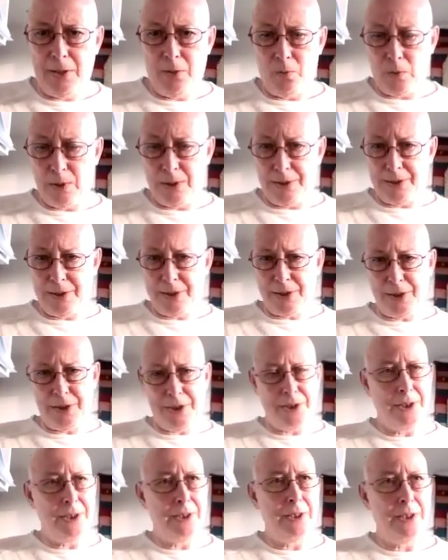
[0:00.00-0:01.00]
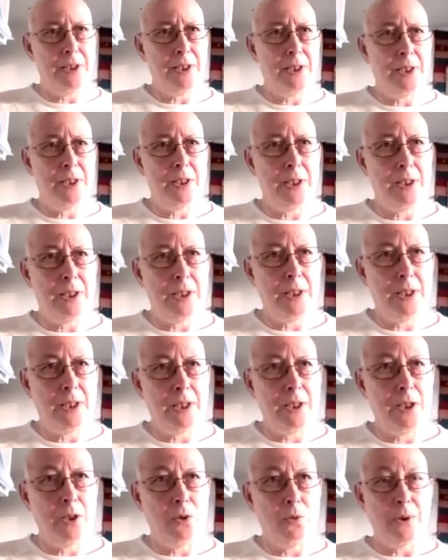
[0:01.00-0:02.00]
Will this
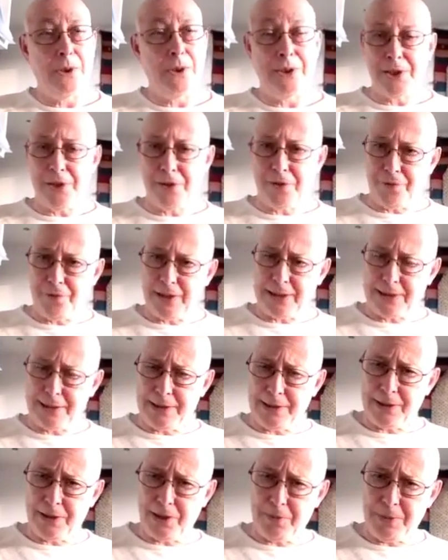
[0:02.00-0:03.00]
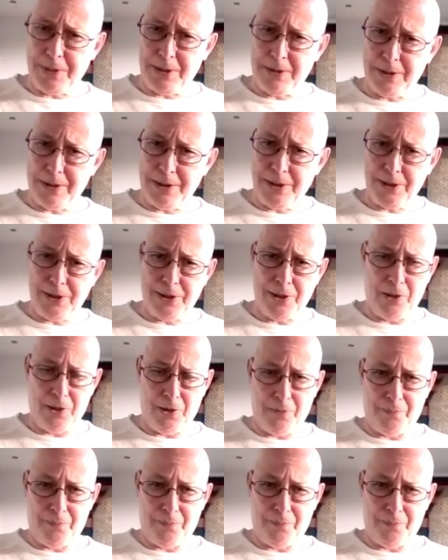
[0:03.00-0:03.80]
affect the experience?